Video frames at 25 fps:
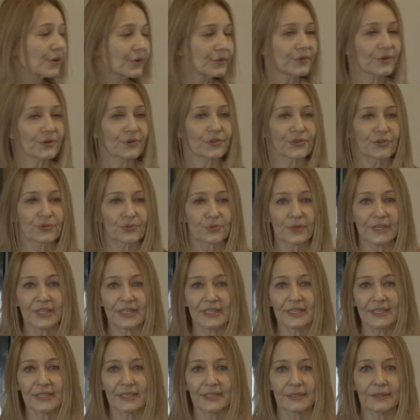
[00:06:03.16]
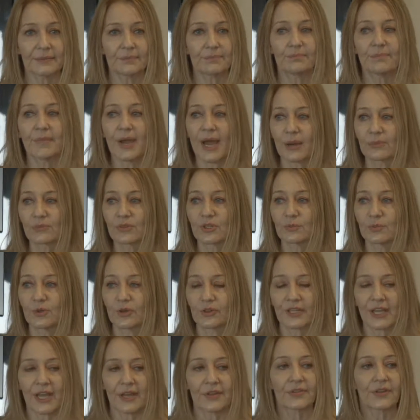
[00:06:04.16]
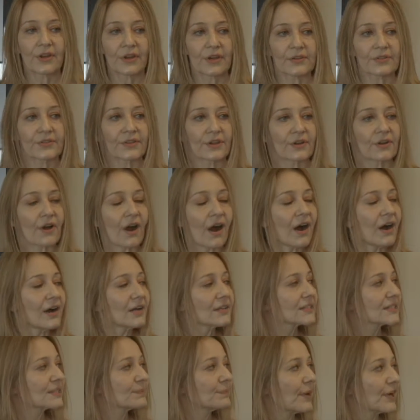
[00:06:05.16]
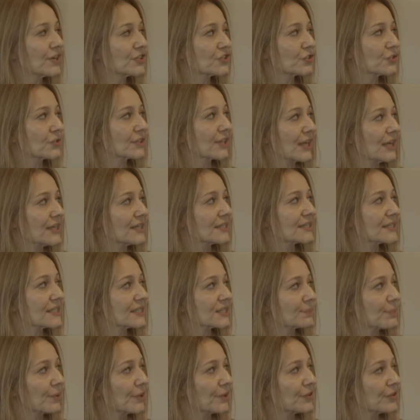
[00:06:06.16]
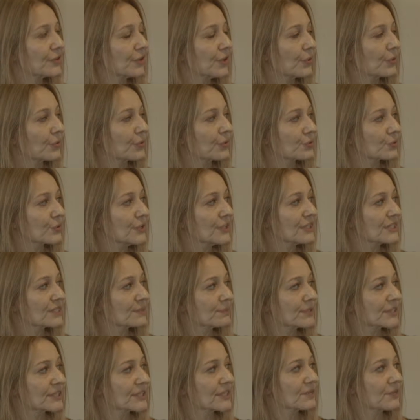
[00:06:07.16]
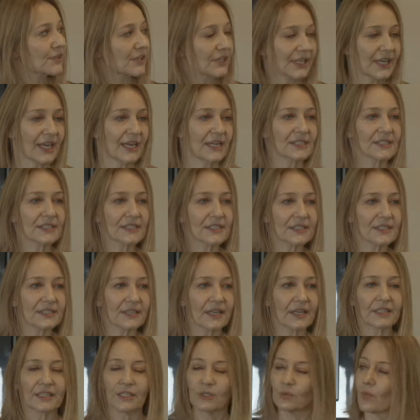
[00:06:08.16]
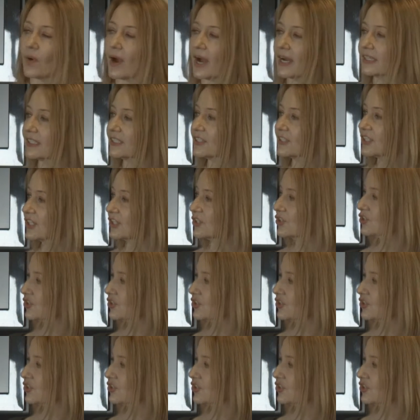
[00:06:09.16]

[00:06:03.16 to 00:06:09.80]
there are three memorable cases. They're all special cases, but three specific cases that he wanted to